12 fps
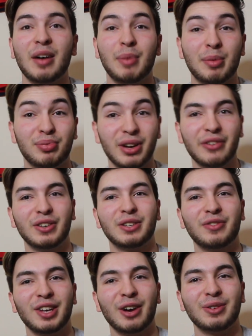My
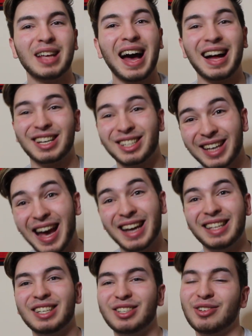previous video was actually
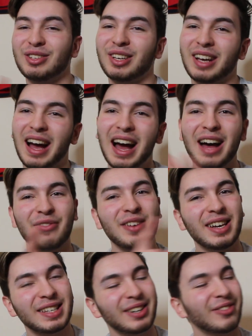edited using
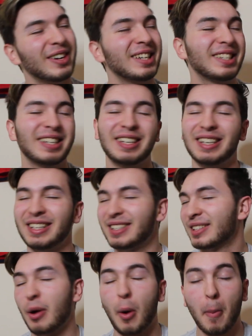Avid, which
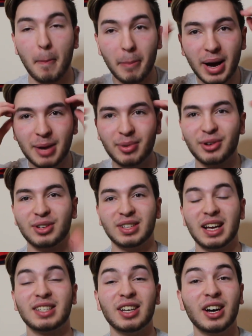is mind-blowing because
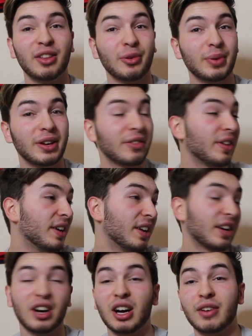I started the week
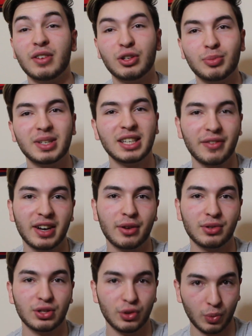thinking I can't even, it took me 7
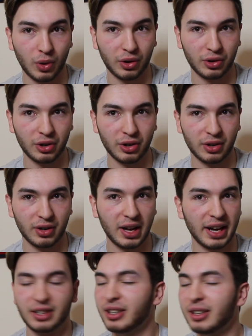hours to do one cut,
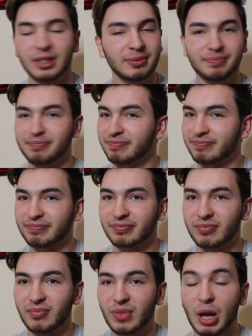like,
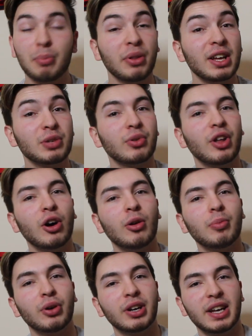but that's what the
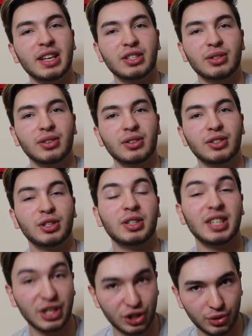whole point is, to
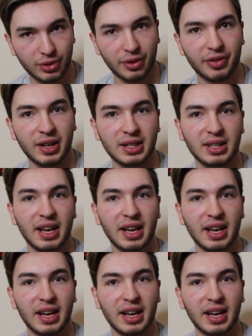teach you new things.